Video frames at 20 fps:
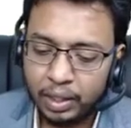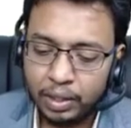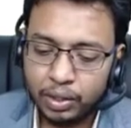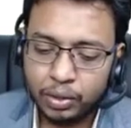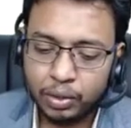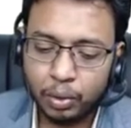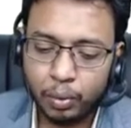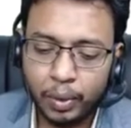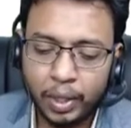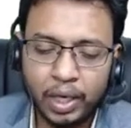
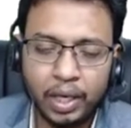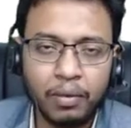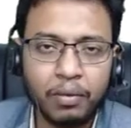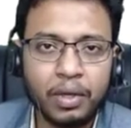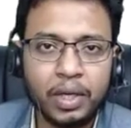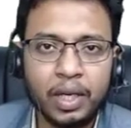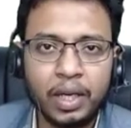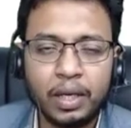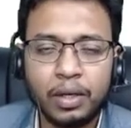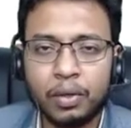So
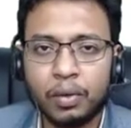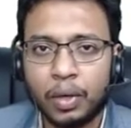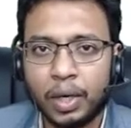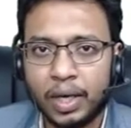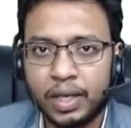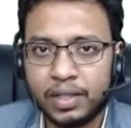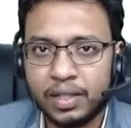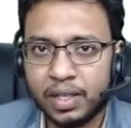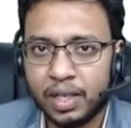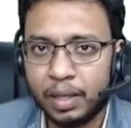whenever in your
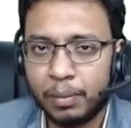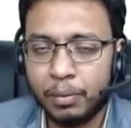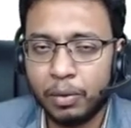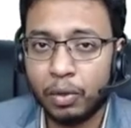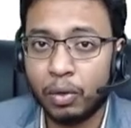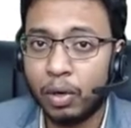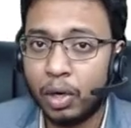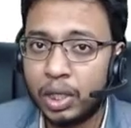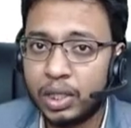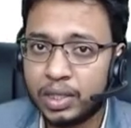exam
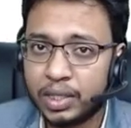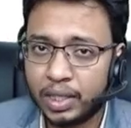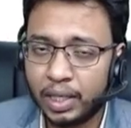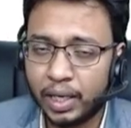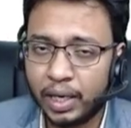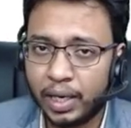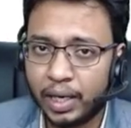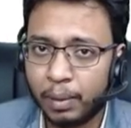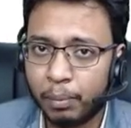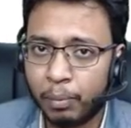you got
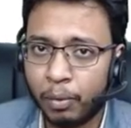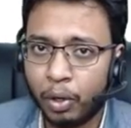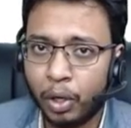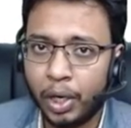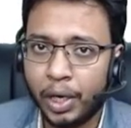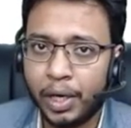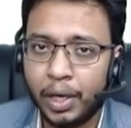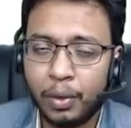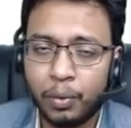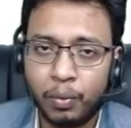stuck at a
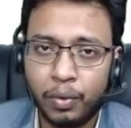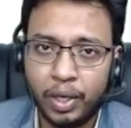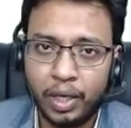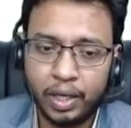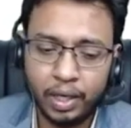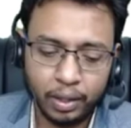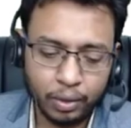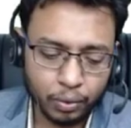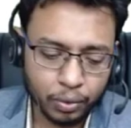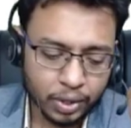point
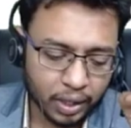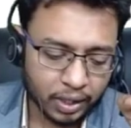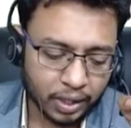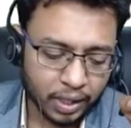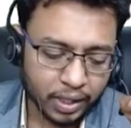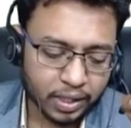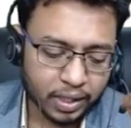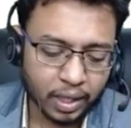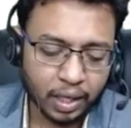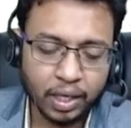where you see
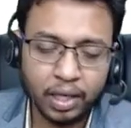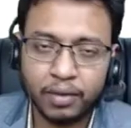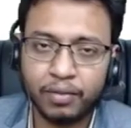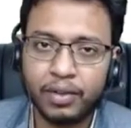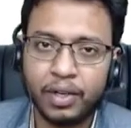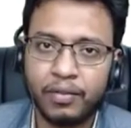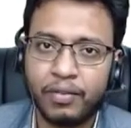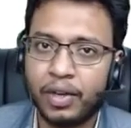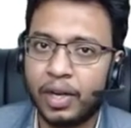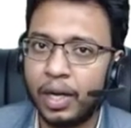these kind
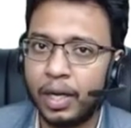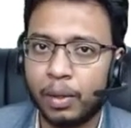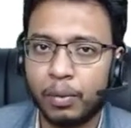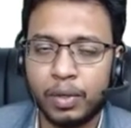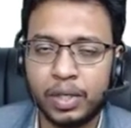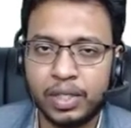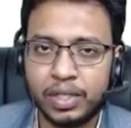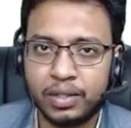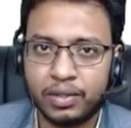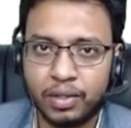of difficult
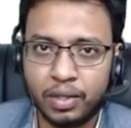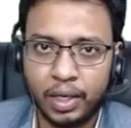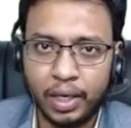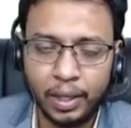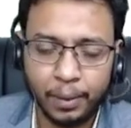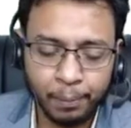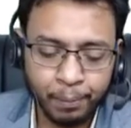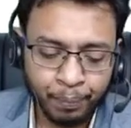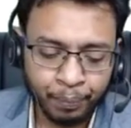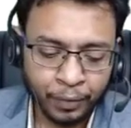questions,
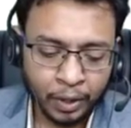right?